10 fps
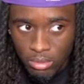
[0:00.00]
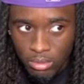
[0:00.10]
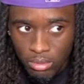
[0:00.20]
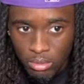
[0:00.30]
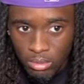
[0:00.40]

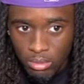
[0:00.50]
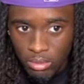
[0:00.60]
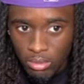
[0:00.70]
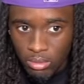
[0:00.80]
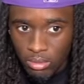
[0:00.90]

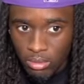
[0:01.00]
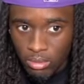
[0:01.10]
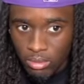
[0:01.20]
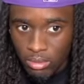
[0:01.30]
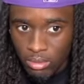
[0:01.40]

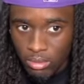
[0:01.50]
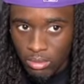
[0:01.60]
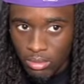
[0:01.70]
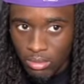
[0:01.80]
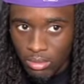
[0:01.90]

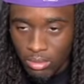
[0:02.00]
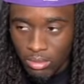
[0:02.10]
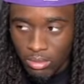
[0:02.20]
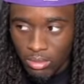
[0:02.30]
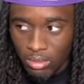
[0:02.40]

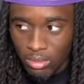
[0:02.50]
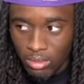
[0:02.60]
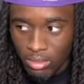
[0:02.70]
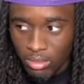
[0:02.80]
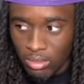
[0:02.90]

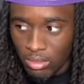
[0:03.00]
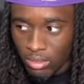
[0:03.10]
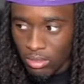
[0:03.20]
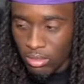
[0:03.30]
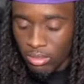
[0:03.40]

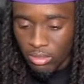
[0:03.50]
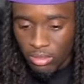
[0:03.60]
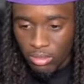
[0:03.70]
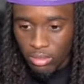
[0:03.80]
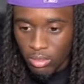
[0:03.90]

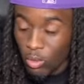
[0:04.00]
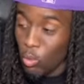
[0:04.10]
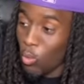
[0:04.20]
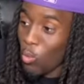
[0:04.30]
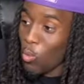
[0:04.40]

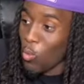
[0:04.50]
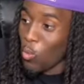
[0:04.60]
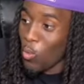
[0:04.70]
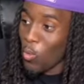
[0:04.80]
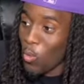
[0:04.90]

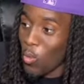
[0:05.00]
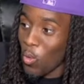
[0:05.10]
This person isn't speaking.